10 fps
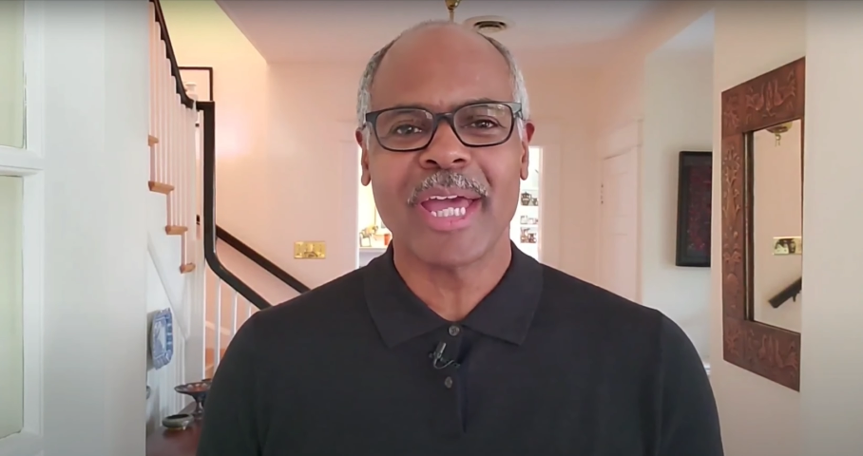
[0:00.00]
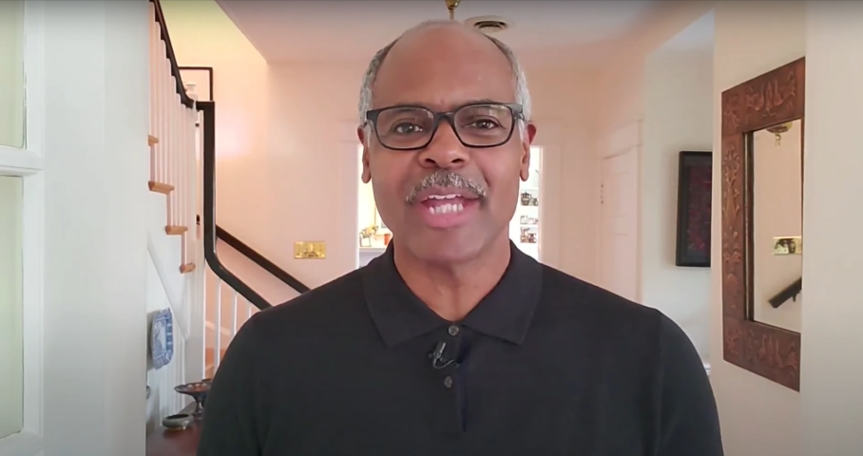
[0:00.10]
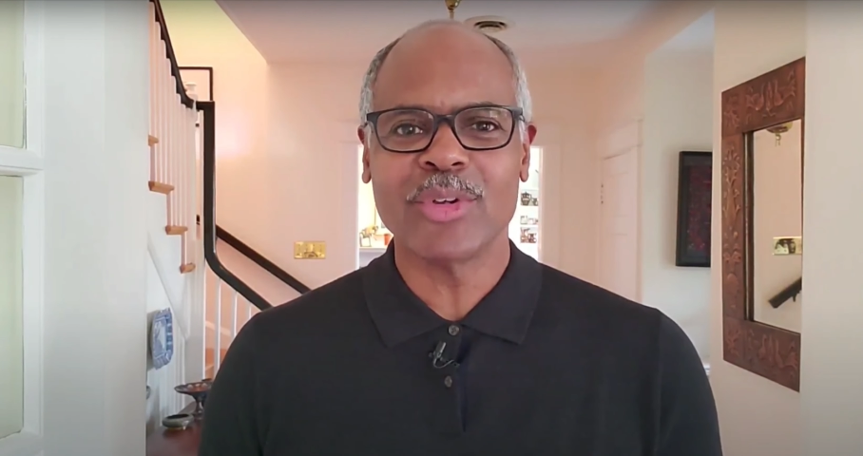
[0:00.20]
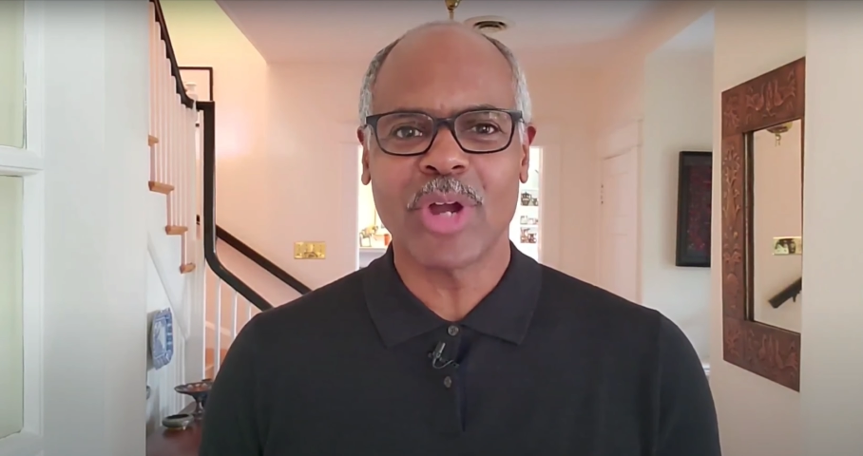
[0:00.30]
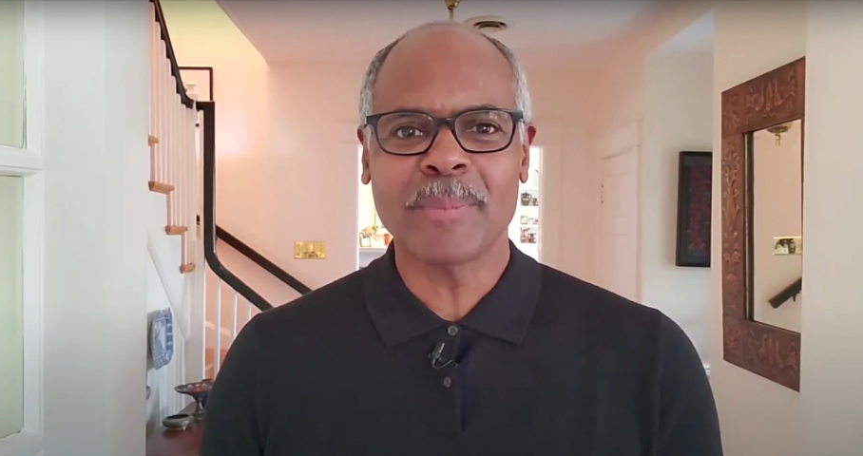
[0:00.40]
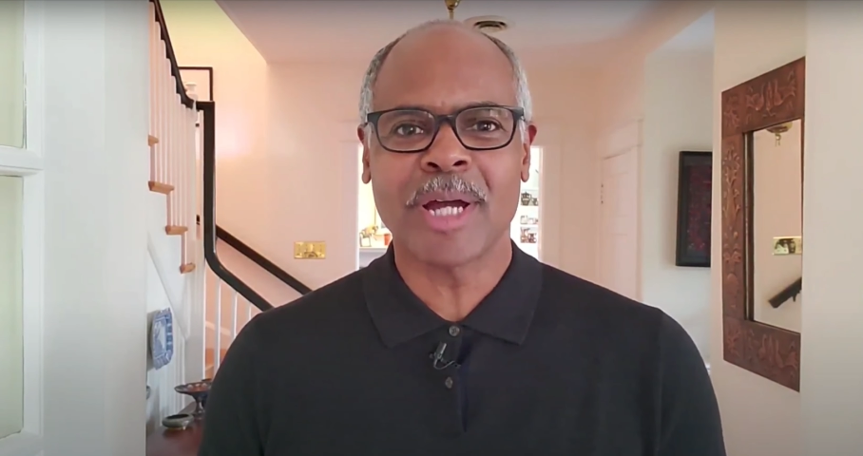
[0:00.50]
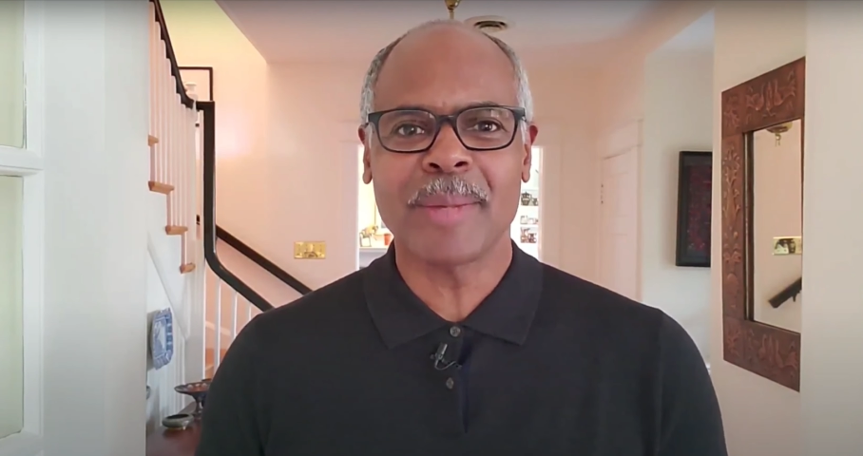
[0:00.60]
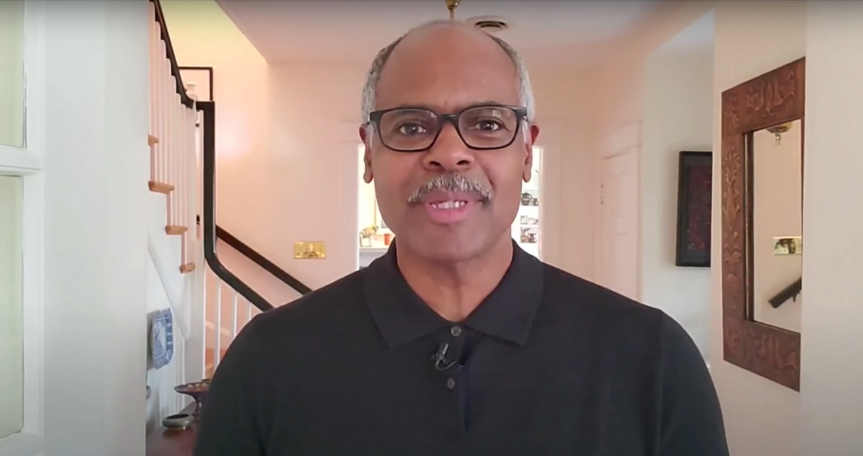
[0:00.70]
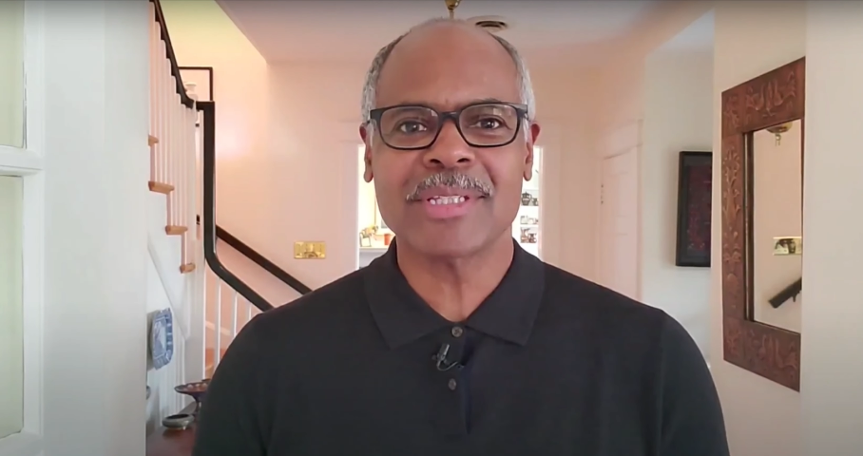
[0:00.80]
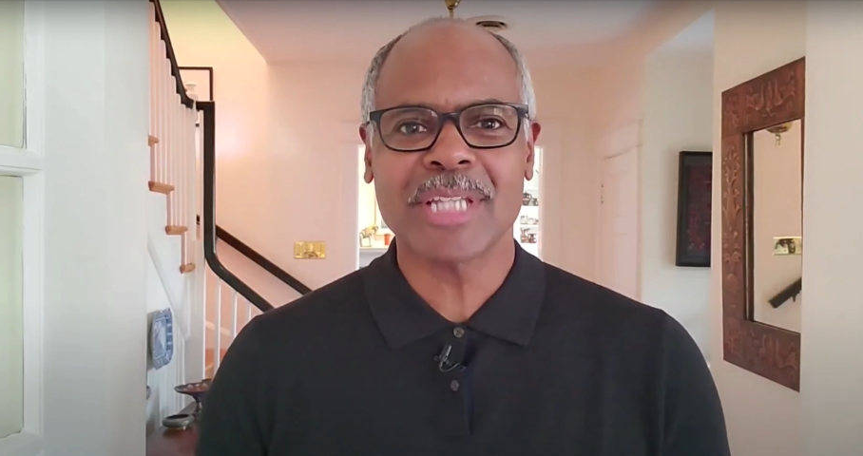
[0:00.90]
at your
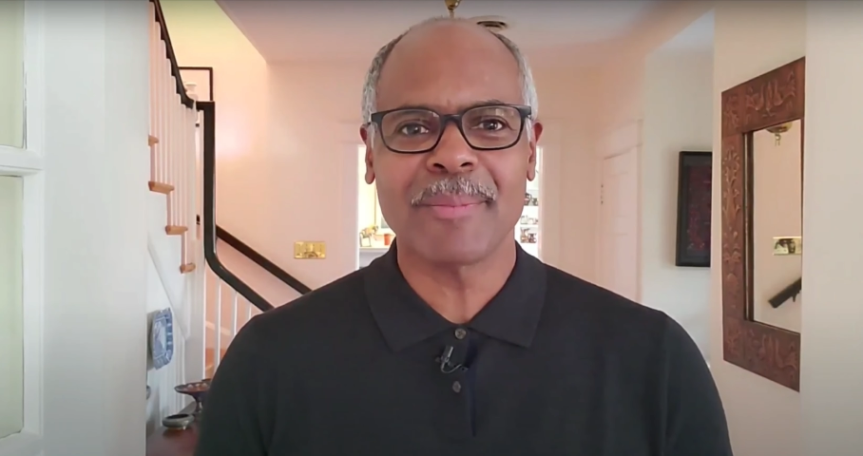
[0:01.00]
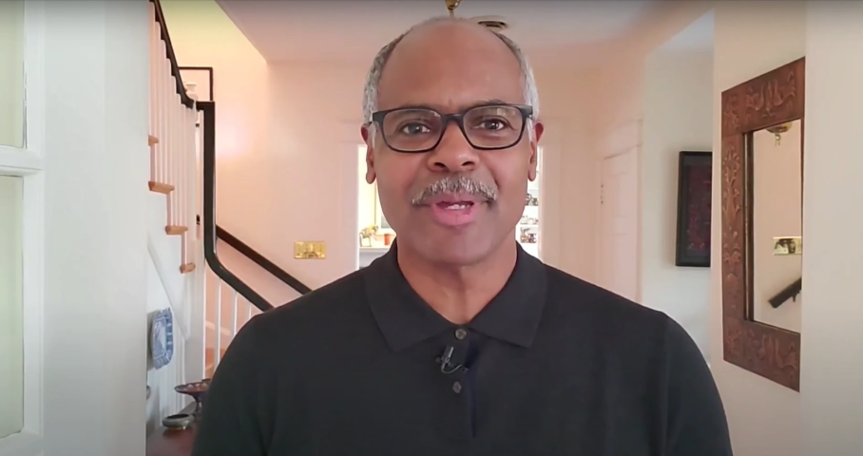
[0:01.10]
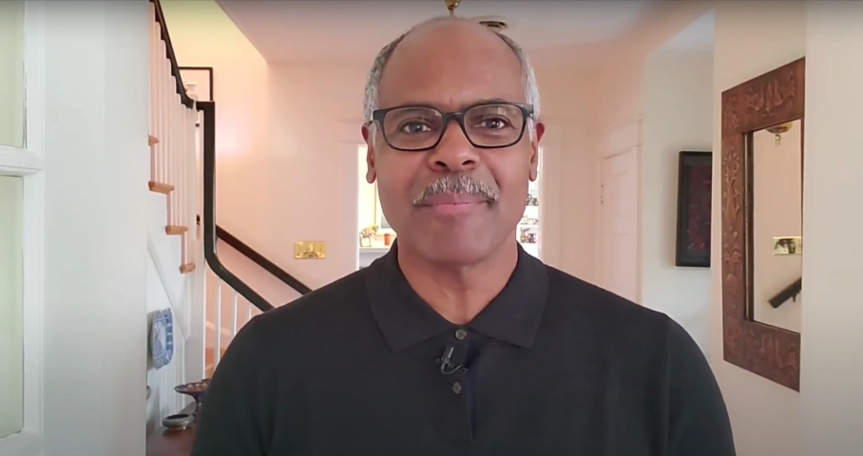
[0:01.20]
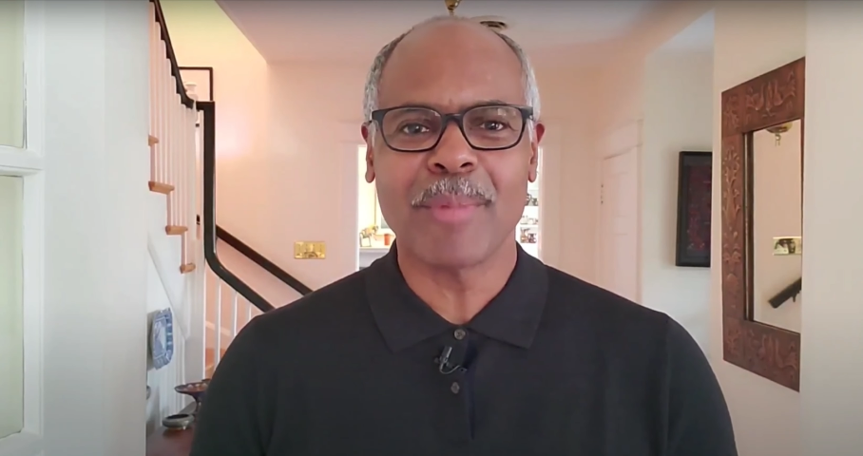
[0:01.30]
upcoming summit,